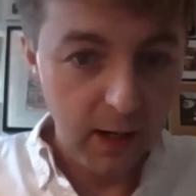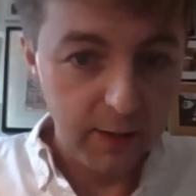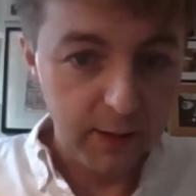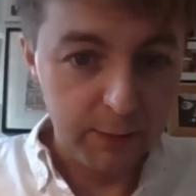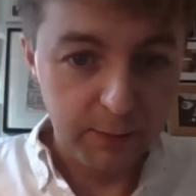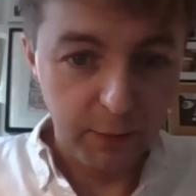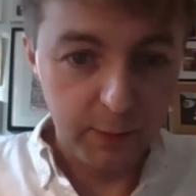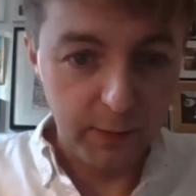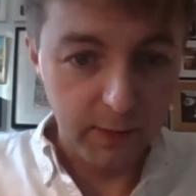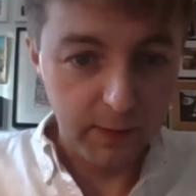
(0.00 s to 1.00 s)
No, you'd be
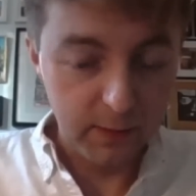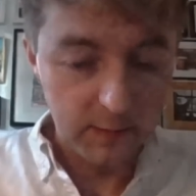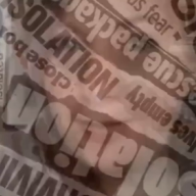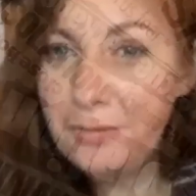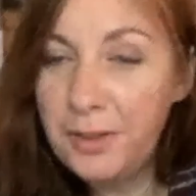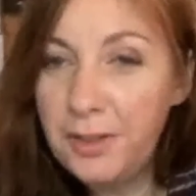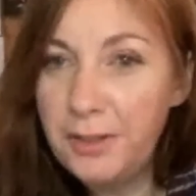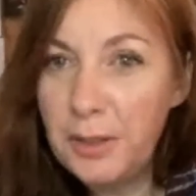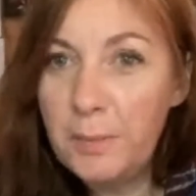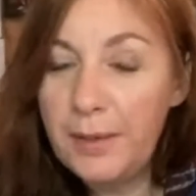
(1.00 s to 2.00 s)
on gardening leave, wouldn't
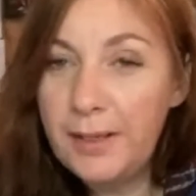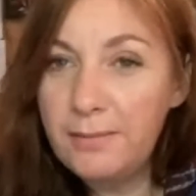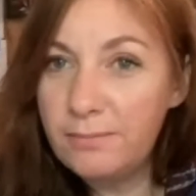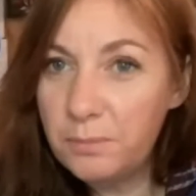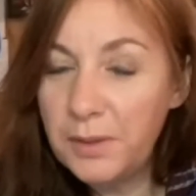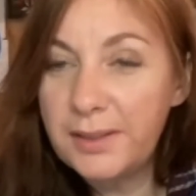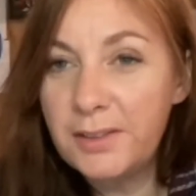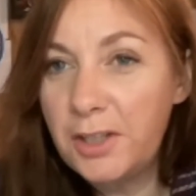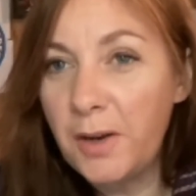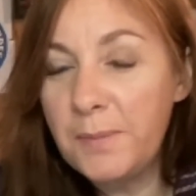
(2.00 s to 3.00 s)
you? It'd be, but
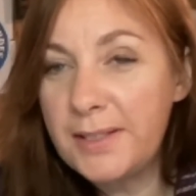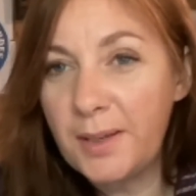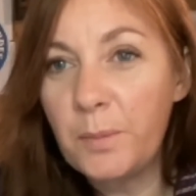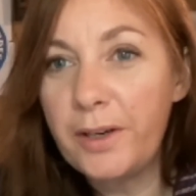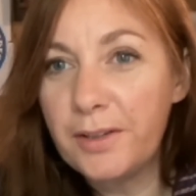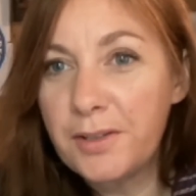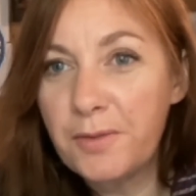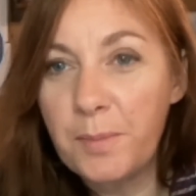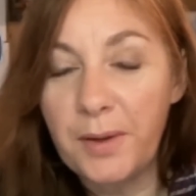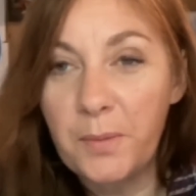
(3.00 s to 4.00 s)
go and be somewhere else
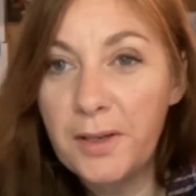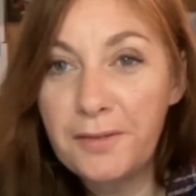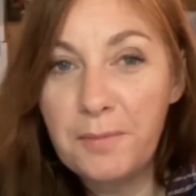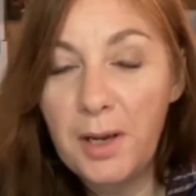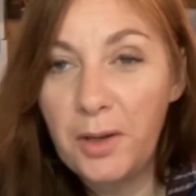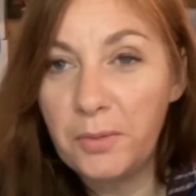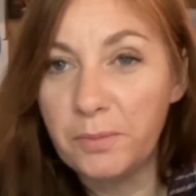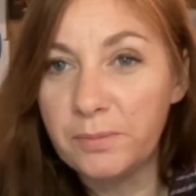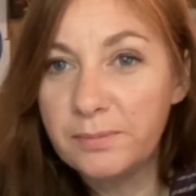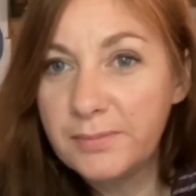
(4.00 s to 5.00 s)
for a bit, work from
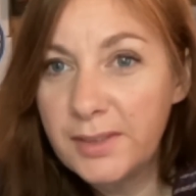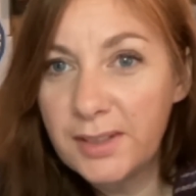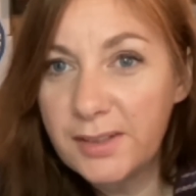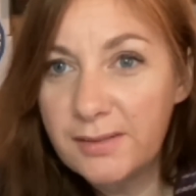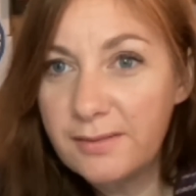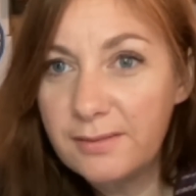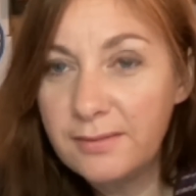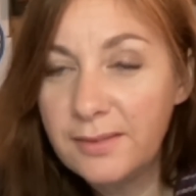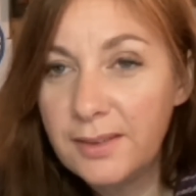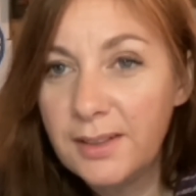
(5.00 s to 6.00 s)
home. Just,
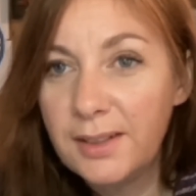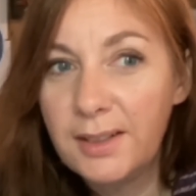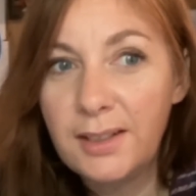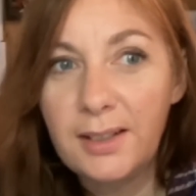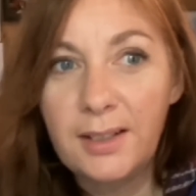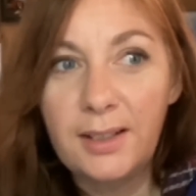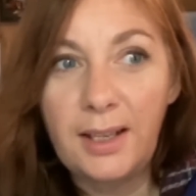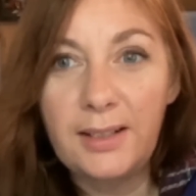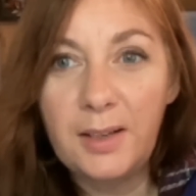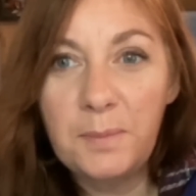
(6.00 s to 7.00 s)

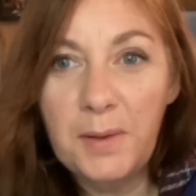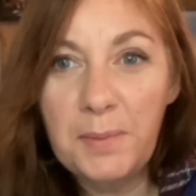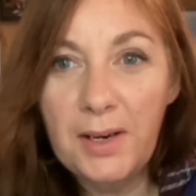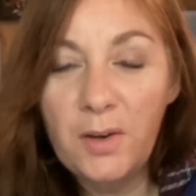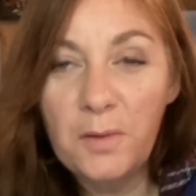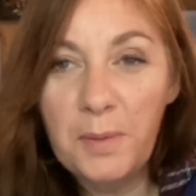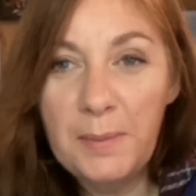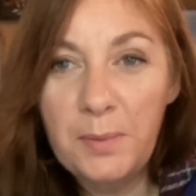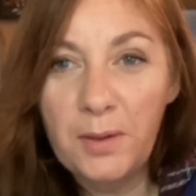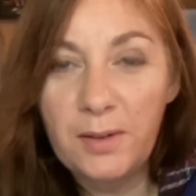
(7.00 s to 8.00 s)
and there'd be a lot of
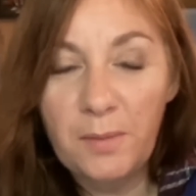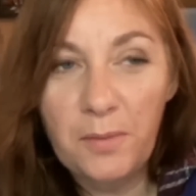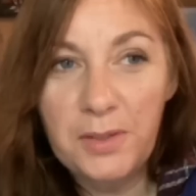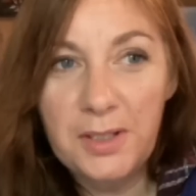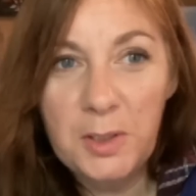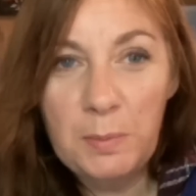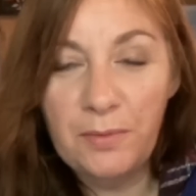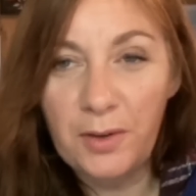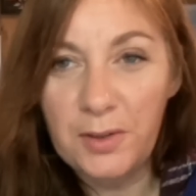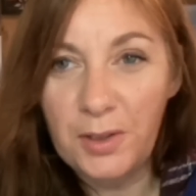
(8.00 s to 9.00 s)
people obviously
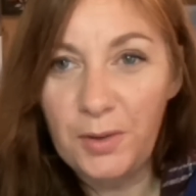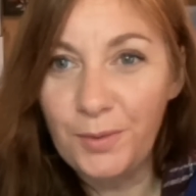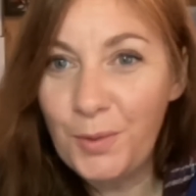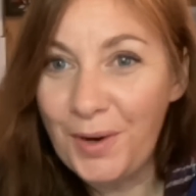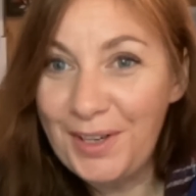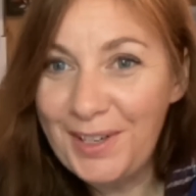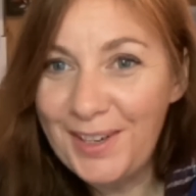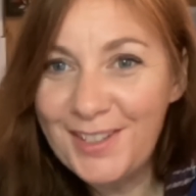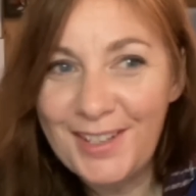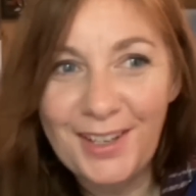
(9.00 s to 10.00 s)
supervising you quite
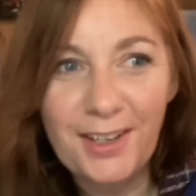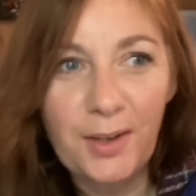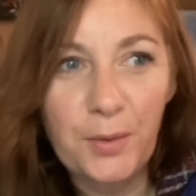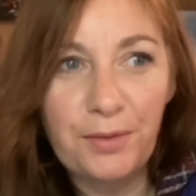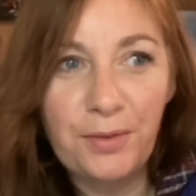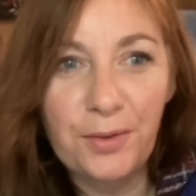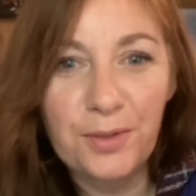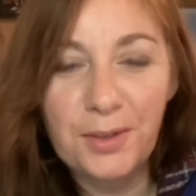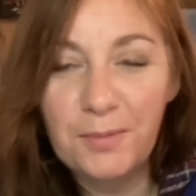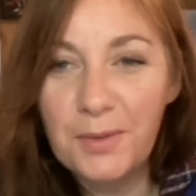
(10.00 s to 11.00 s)
closely, yeah. I would have thought.